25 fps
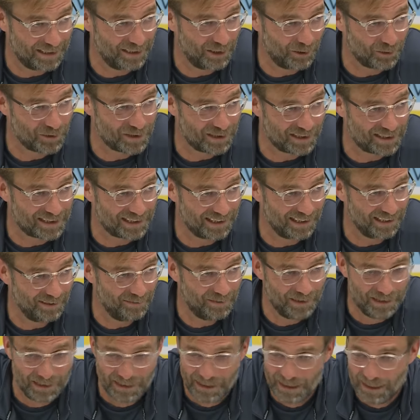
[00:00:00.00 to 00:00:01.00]
he knows it
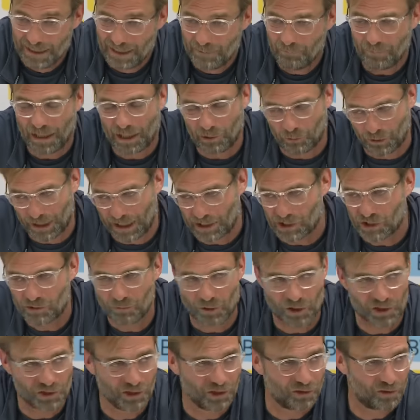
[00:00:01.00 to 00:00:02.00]
still. My
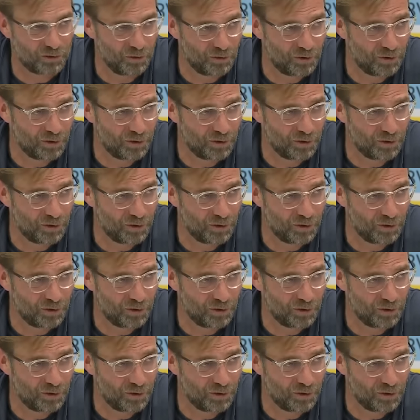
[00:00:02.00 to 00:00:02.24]
reaction was not